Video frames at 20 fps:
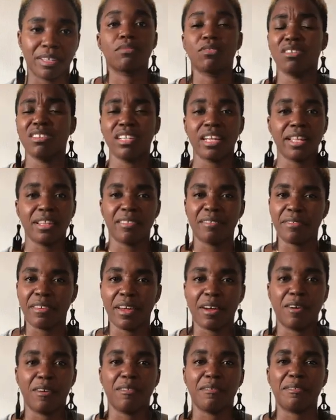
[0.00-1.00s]
Don't let the
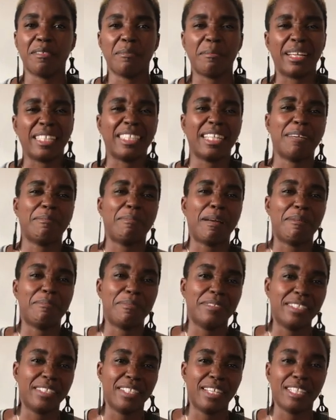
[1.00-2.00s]
fear of they might take my
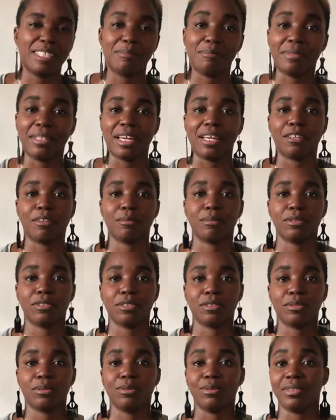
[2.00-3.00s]
business be an
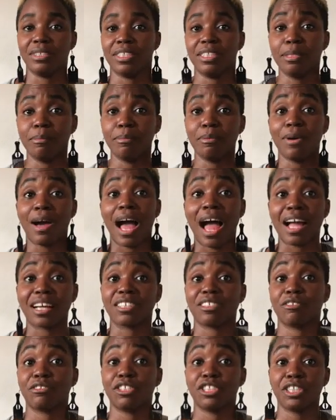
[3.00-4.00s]
obstacle. The simple
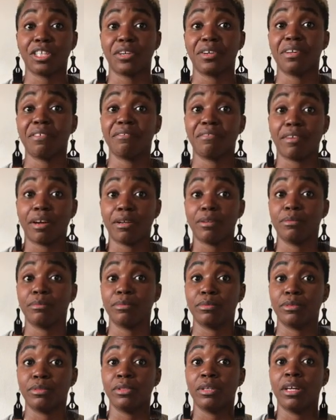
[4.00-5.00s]
act of sharing
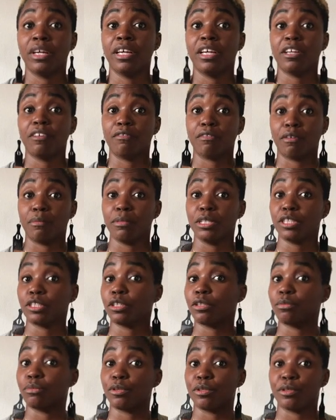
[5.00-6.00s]
valuable
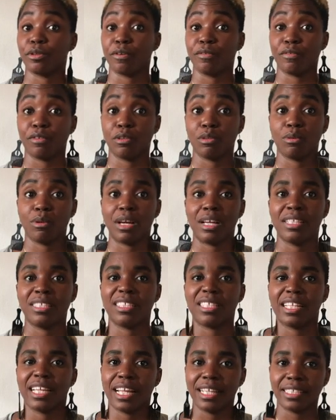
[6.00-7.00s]
information with your followers
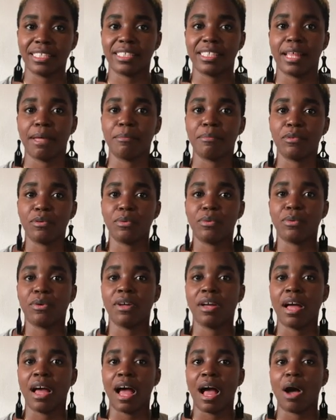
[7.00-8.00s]
lets them
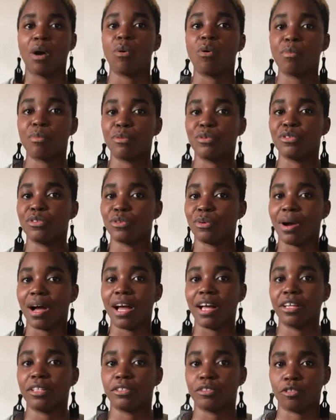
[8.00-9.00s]
know how open you
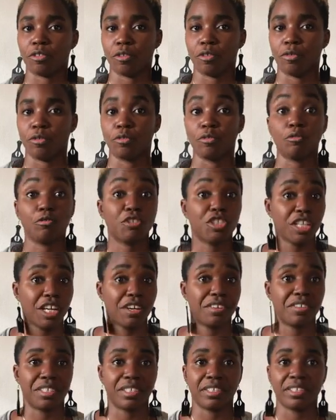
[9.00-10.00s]
are to
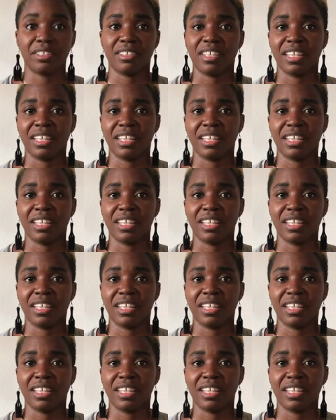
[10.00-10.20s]
sharing.